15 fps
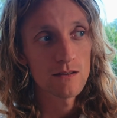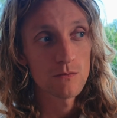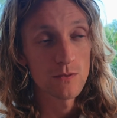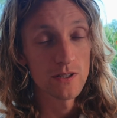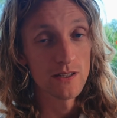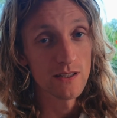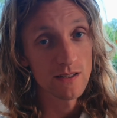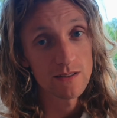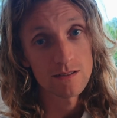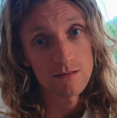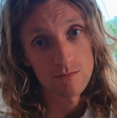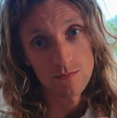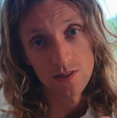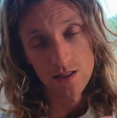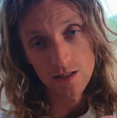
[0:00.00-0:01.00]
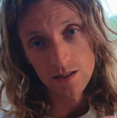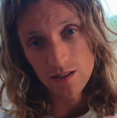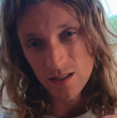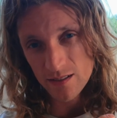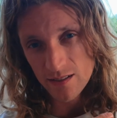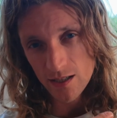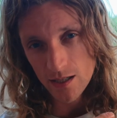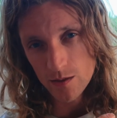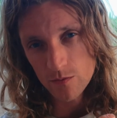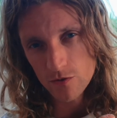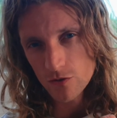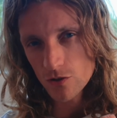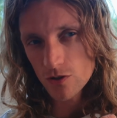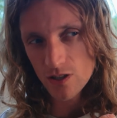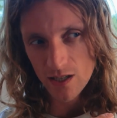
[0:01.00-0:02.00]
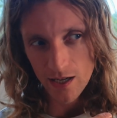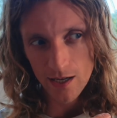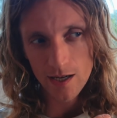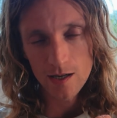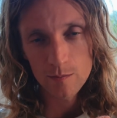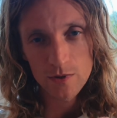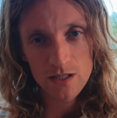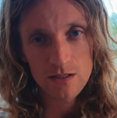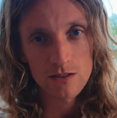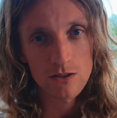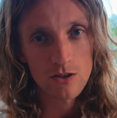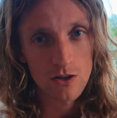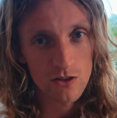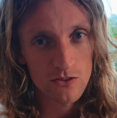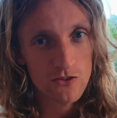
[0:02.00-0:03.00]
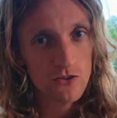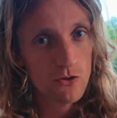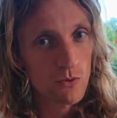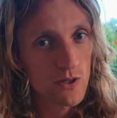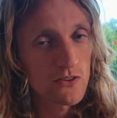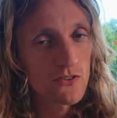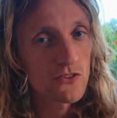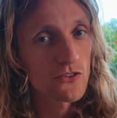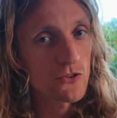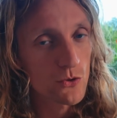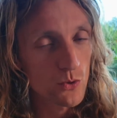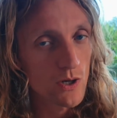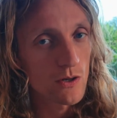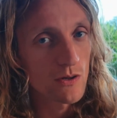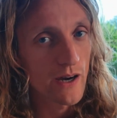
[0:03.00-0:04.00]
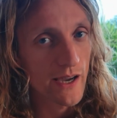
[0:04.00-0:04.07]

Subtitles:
We need linear time for karma, the consequences to our